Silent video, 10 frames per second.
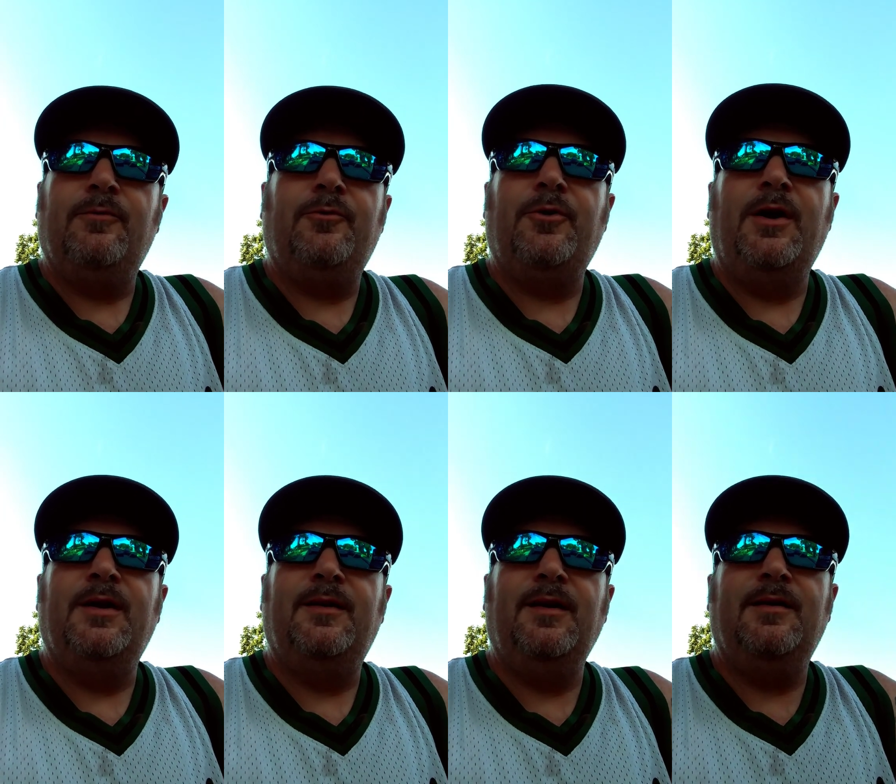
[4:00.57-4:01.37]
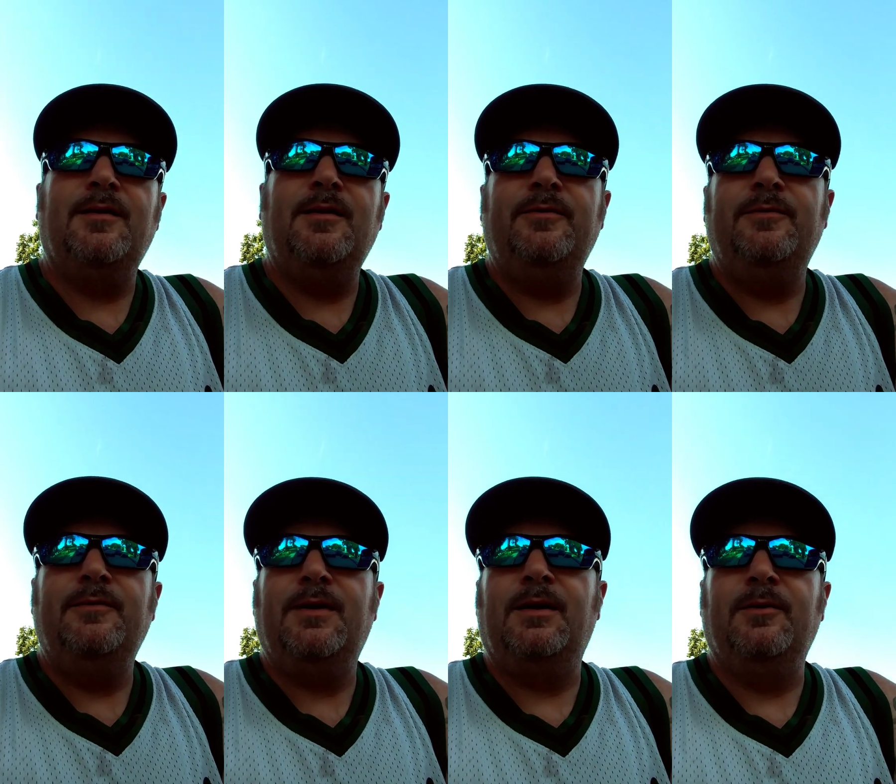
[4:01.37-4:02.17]
trying to take off
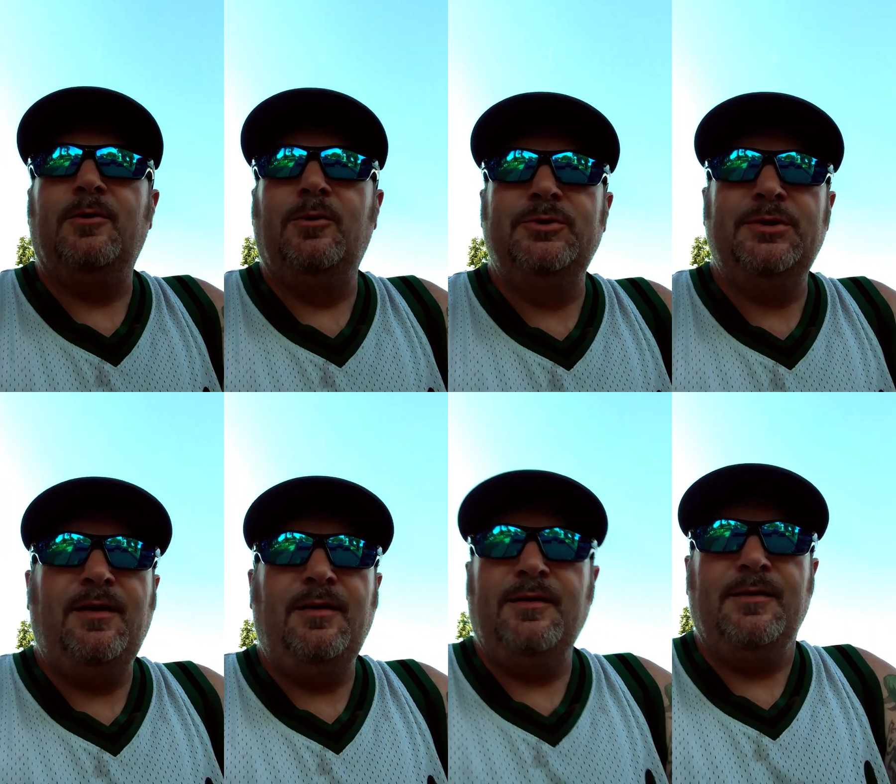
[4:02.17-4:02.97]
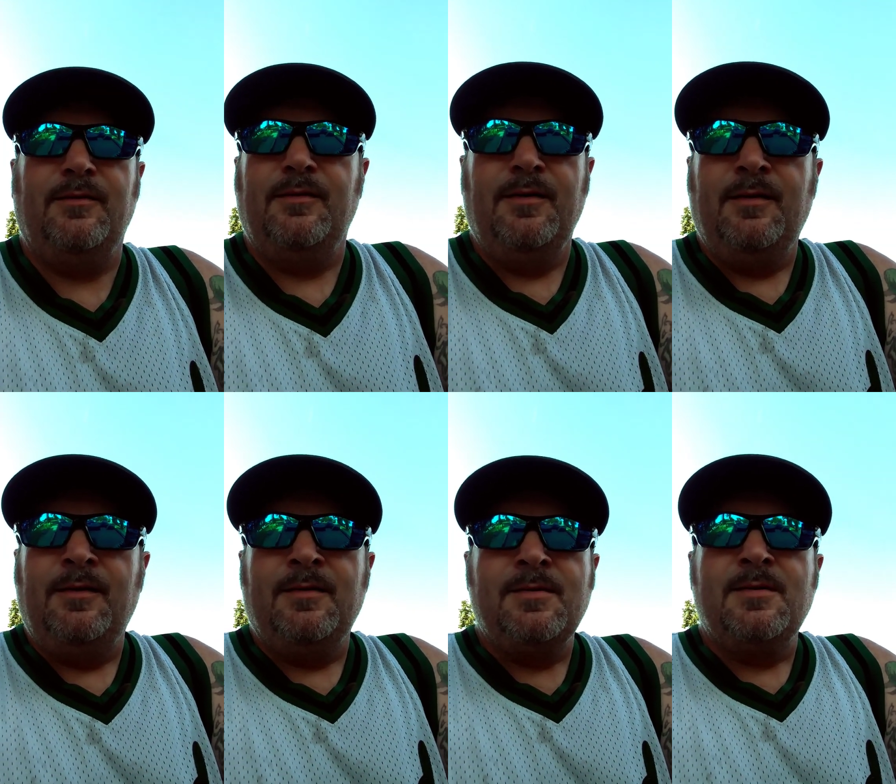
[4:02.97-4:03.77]
out of the hole shot, it
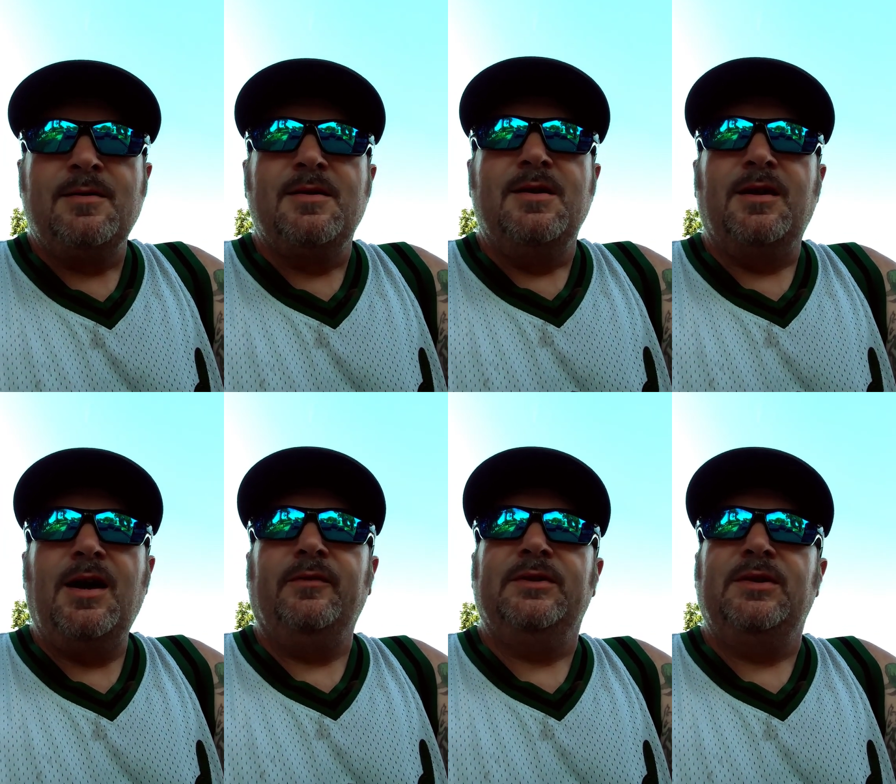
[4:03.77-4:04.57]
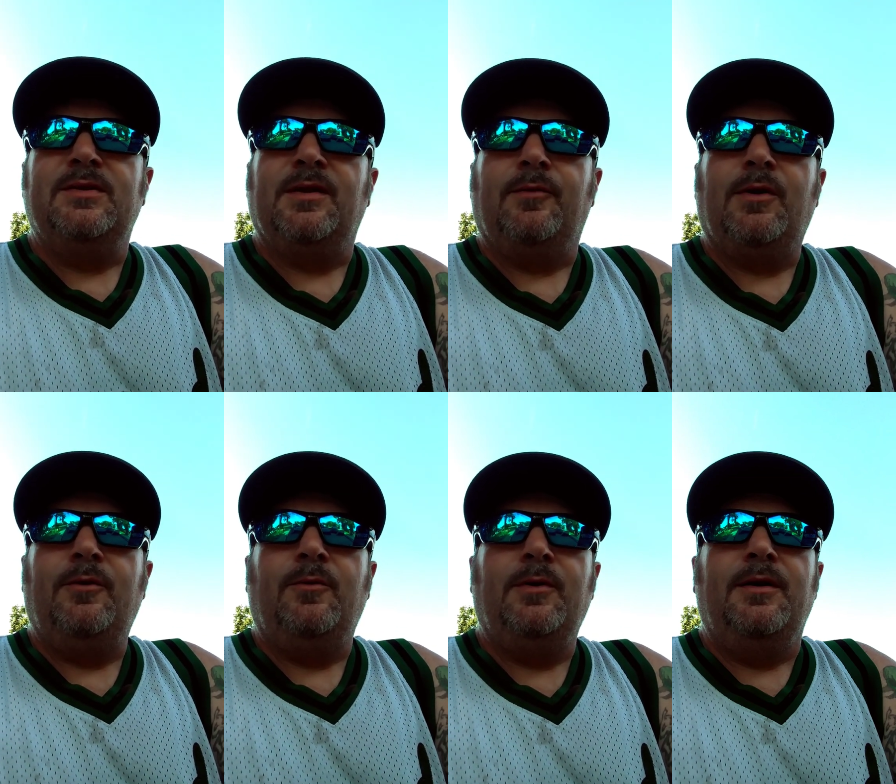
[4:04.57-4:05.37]
cavitates like right
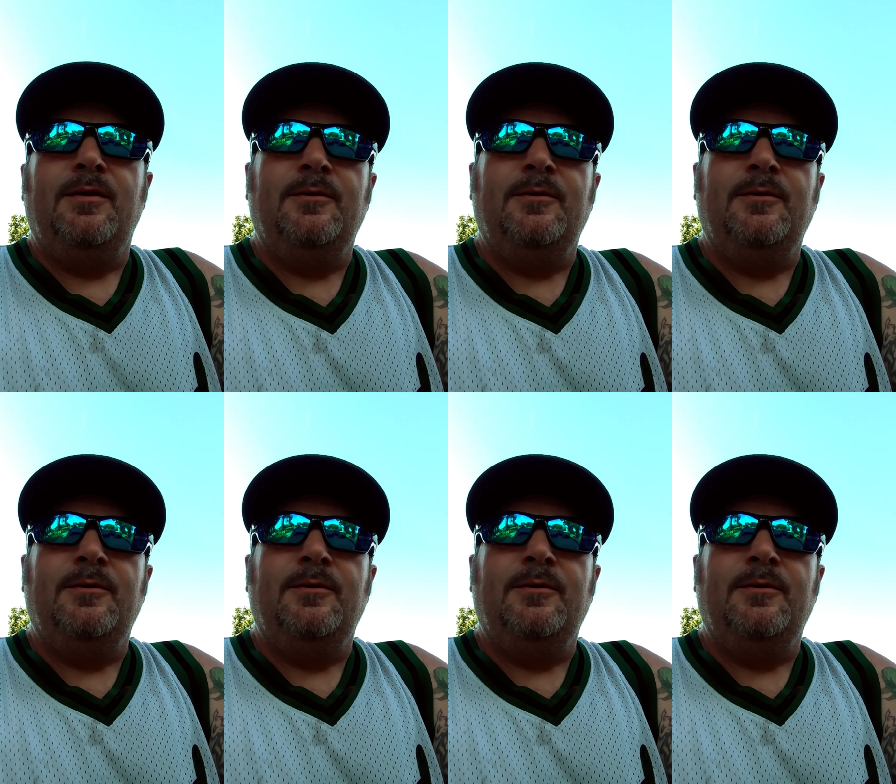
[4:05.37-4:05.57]
away.